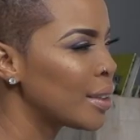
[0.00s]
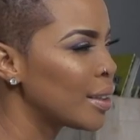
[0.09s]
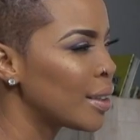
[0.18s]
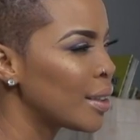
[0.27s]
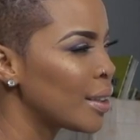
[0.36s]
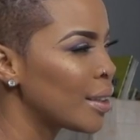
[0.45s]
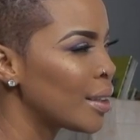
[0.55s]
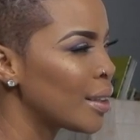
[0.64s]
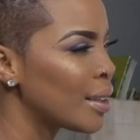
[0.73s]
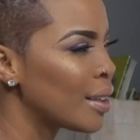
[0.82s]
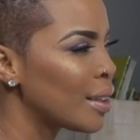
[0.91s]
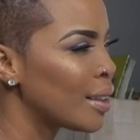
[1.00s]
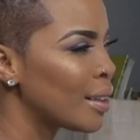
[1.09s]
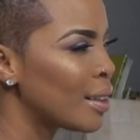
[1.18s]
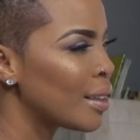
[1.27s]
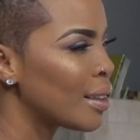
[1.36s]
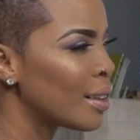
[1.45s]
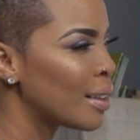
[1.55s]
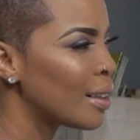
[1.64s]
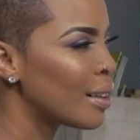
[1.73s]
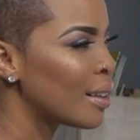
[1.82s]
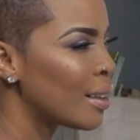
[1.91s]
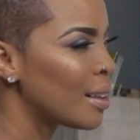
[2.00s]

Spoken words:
No words are spoken by the person on screen.